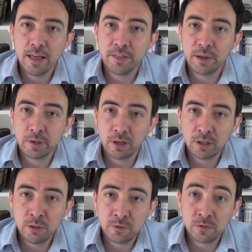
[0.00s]
There we are. I
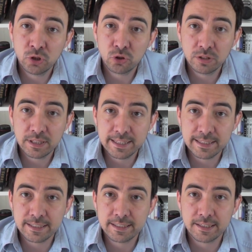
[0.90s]
hope you've enjoyed
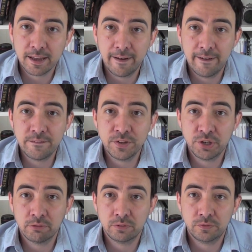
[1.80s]
this
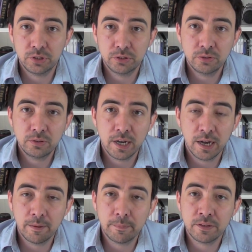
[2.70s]
video review.
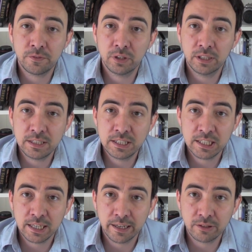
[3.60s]
If you'd like to
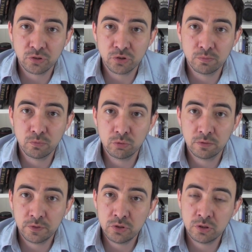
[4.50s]
check out some more
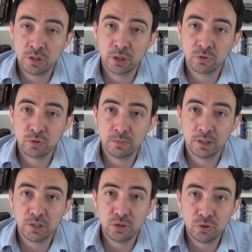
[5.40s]
reviews, you can go to
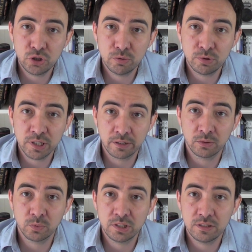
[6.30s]
my YouTube channel,
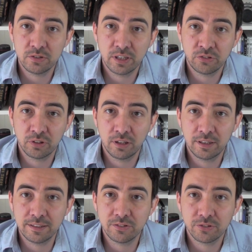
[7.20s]
which is SLR
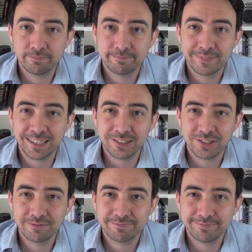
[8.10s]
Lens. Thanks.